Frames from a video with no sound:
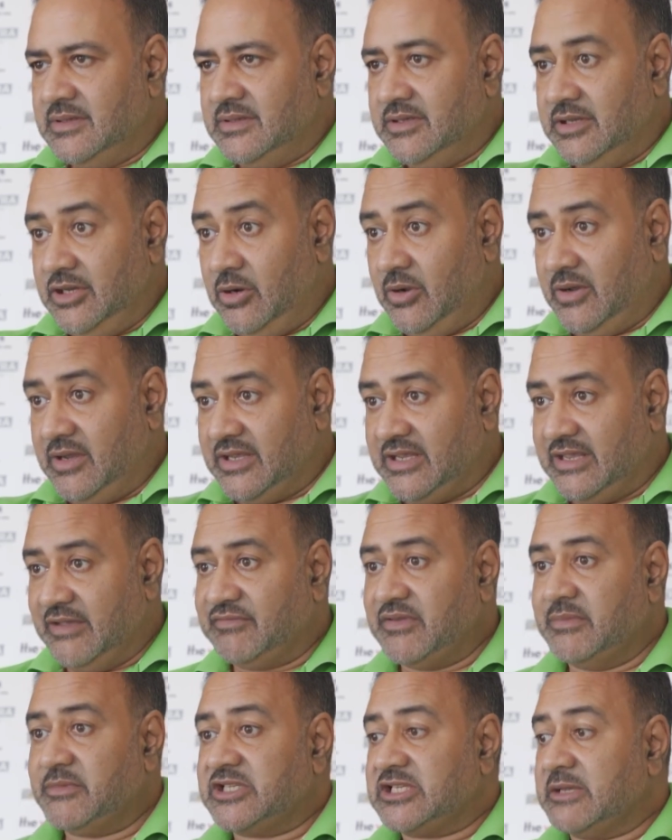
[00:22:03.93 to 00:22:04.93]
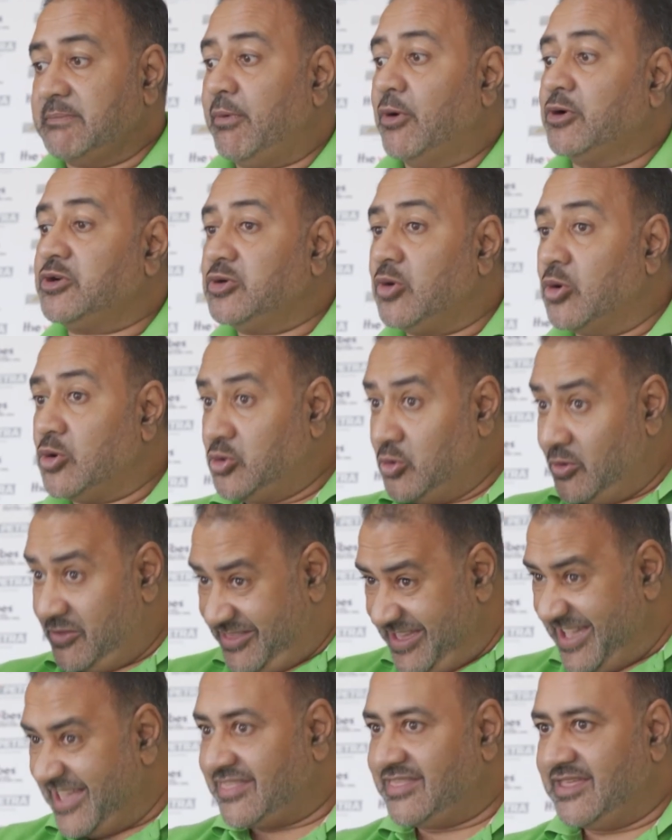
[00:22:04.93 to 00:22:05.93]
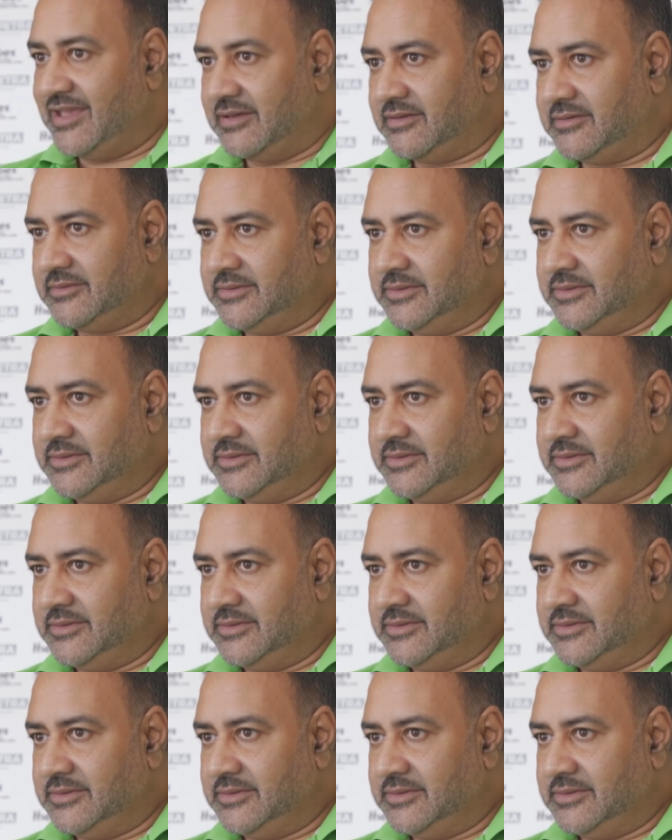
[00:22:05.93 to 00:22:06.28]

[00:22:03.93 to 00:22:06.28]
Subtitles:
You know, give them the support to go do their thing.